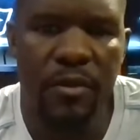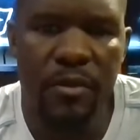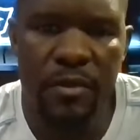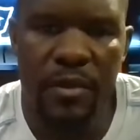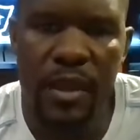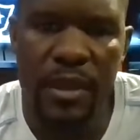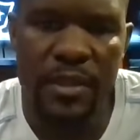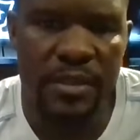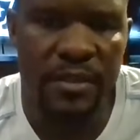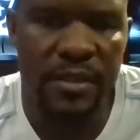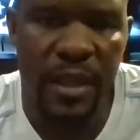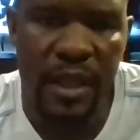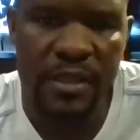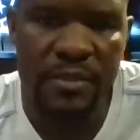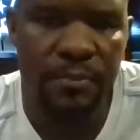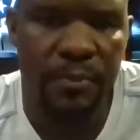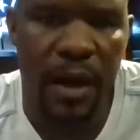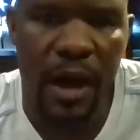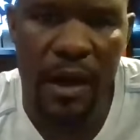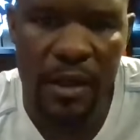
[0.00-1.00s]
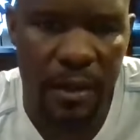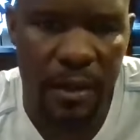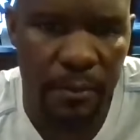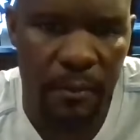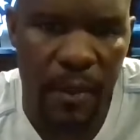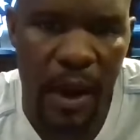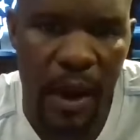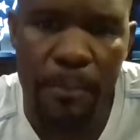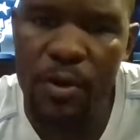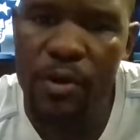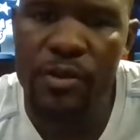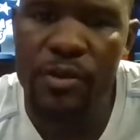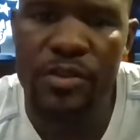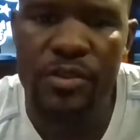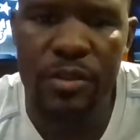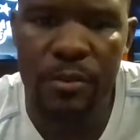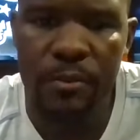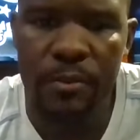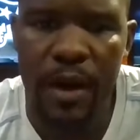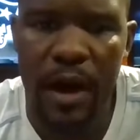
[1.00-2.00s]
That's my
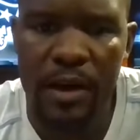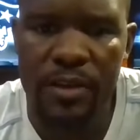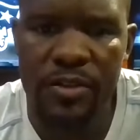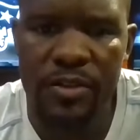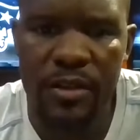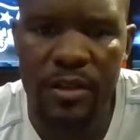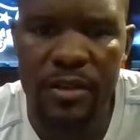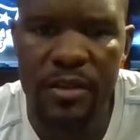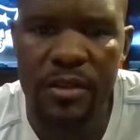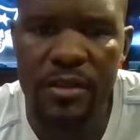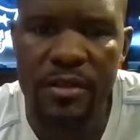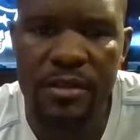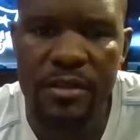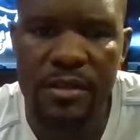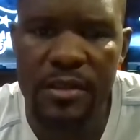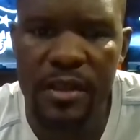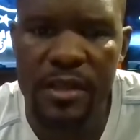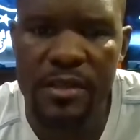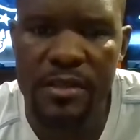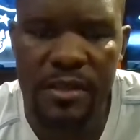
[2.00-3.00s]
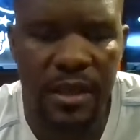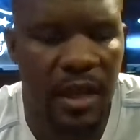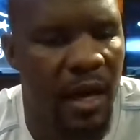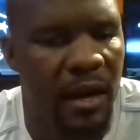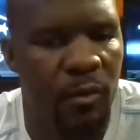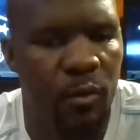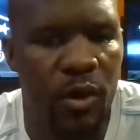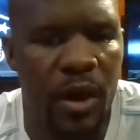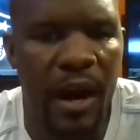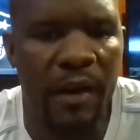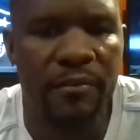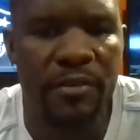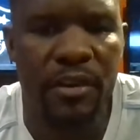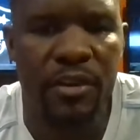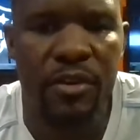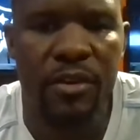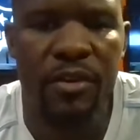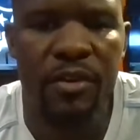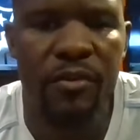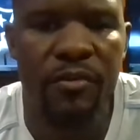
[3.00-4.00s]
personal mantra, and that's kind of what I've
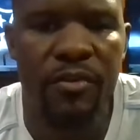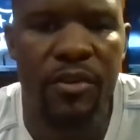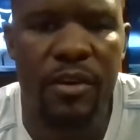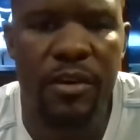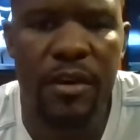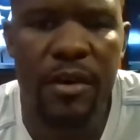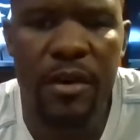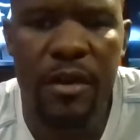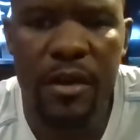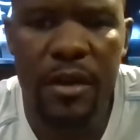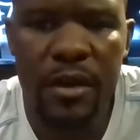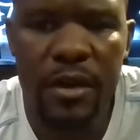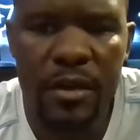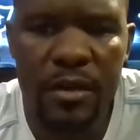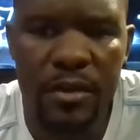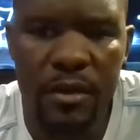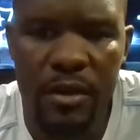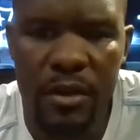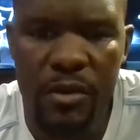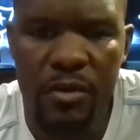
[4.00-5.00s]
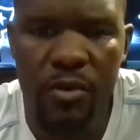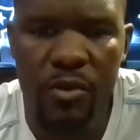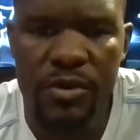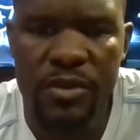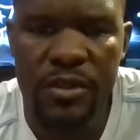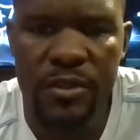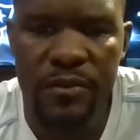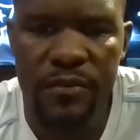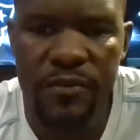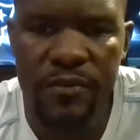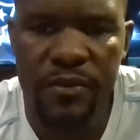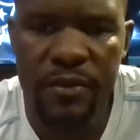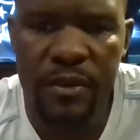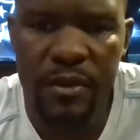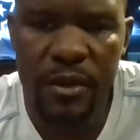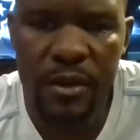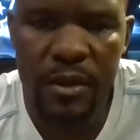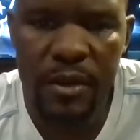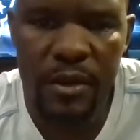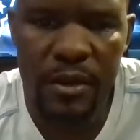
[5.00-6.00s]
learned over, the course of,
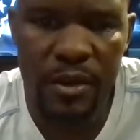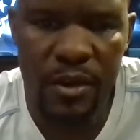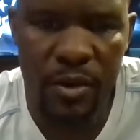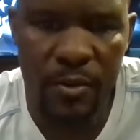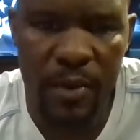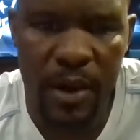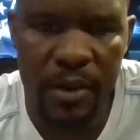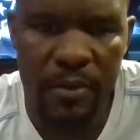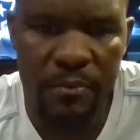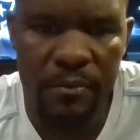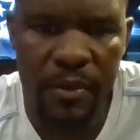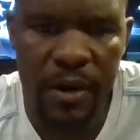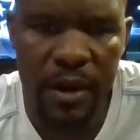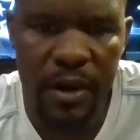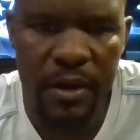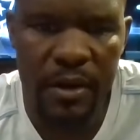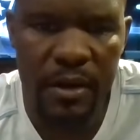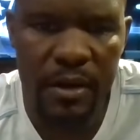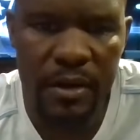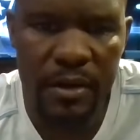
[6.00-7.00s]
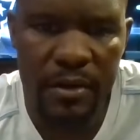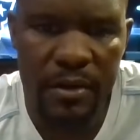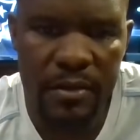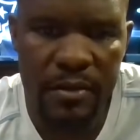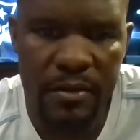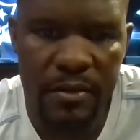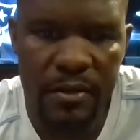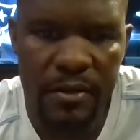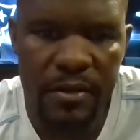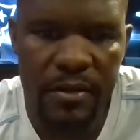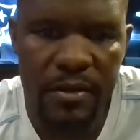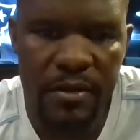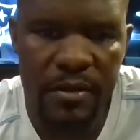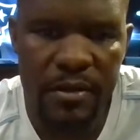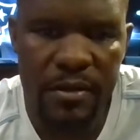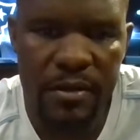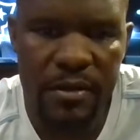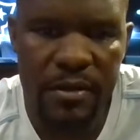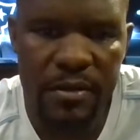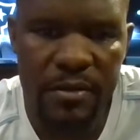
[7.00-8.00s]
my
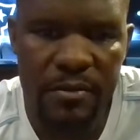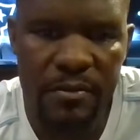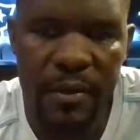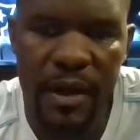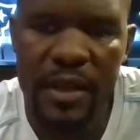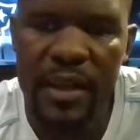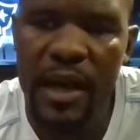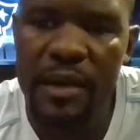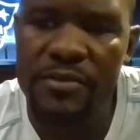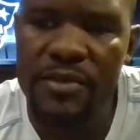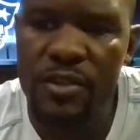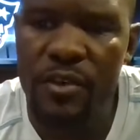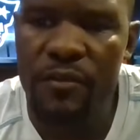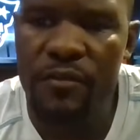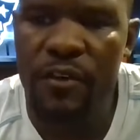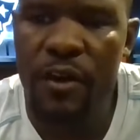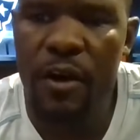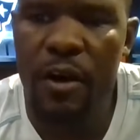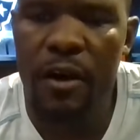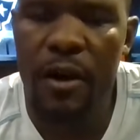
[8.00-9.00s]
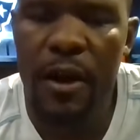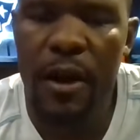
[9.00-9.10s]
life so far.